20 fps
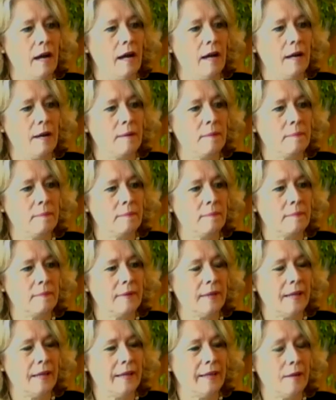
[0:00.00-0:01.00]
Um,
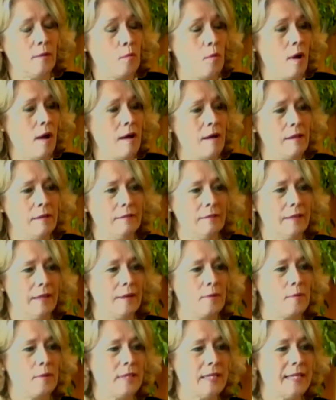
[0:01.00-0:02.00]
well,
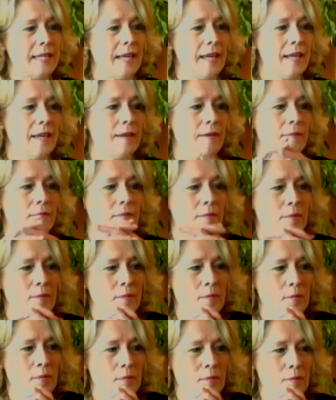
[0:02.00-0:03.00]
I would say,
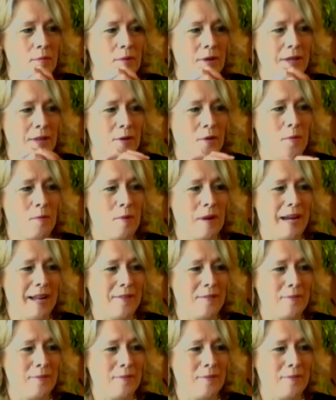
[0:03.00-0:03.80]
you know, what I,